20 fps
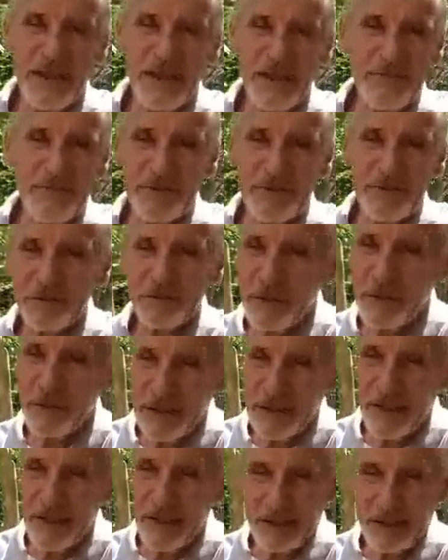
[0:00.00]
never
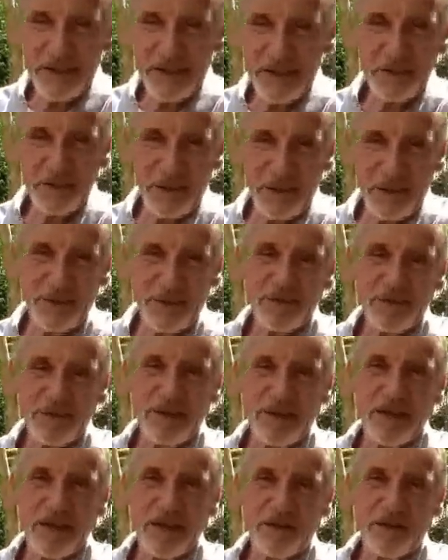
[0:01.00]
speaking to an
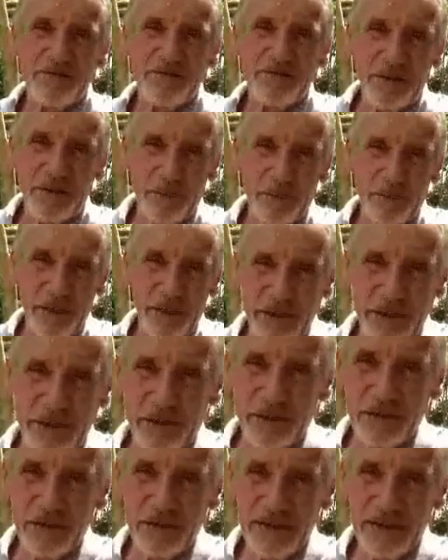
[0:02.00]
ordinary
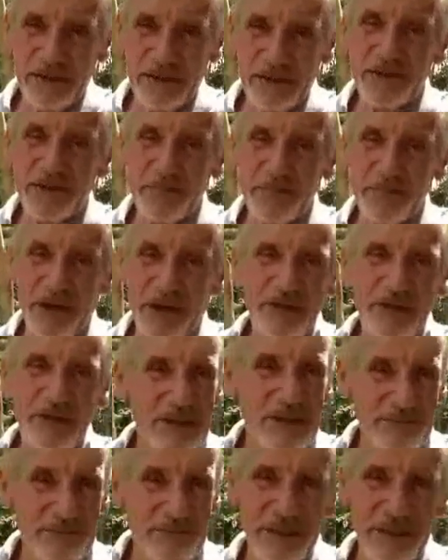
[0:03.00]
Filipino. It's
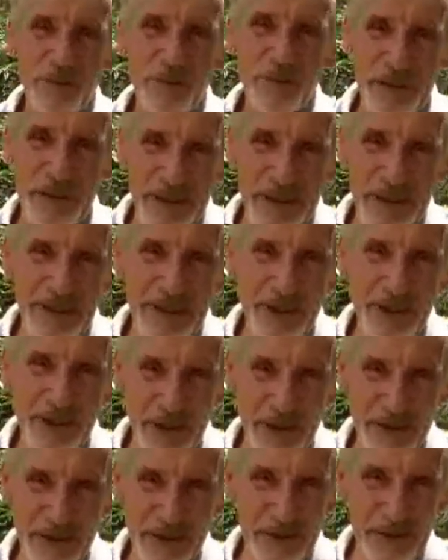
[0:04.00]
about living within the
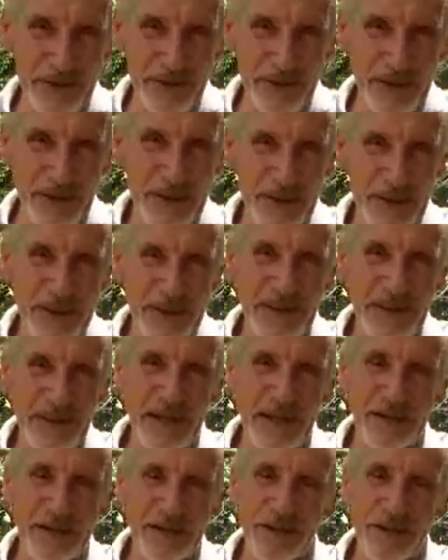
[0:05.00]
culture
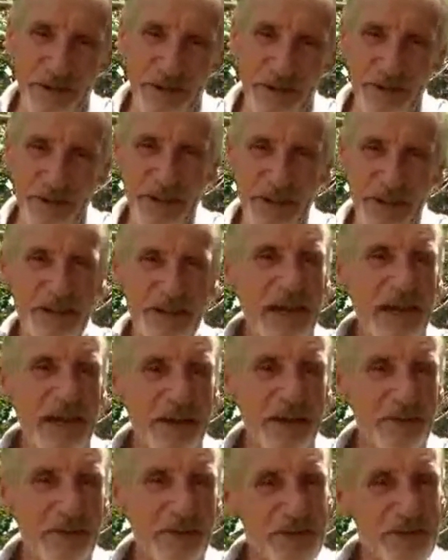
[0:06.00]
and learning
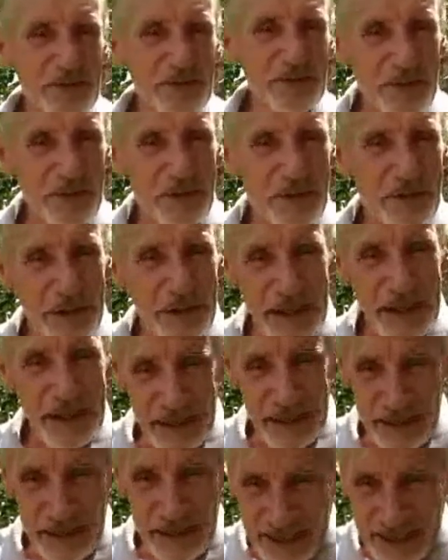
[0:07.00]
how to
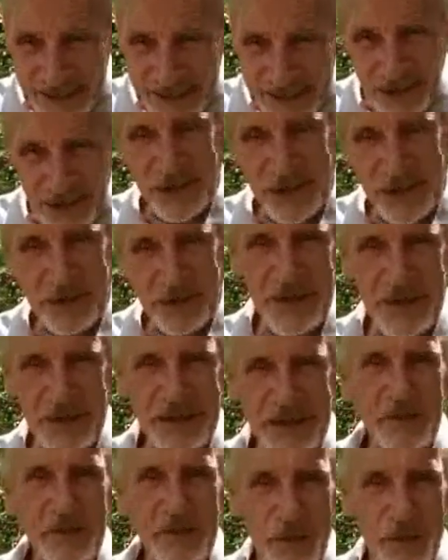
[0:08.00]

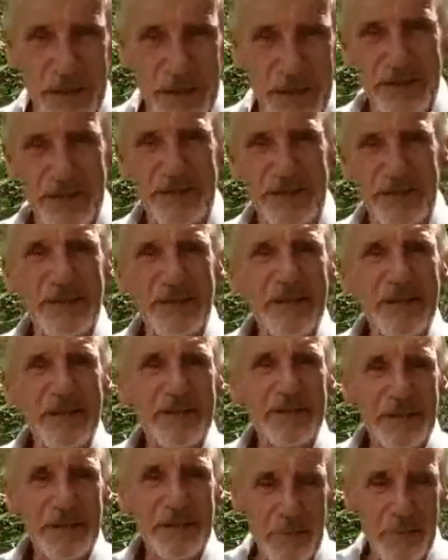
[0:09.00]
integrate with
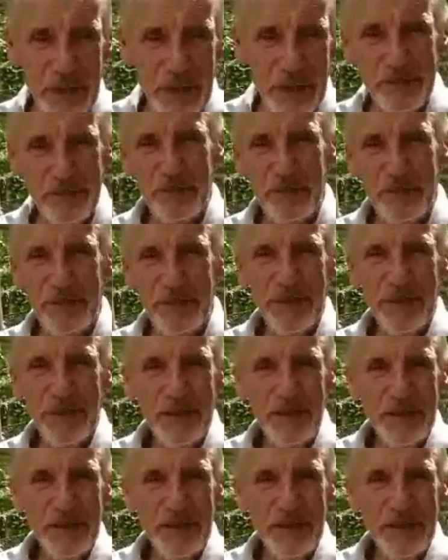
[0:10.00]
the people.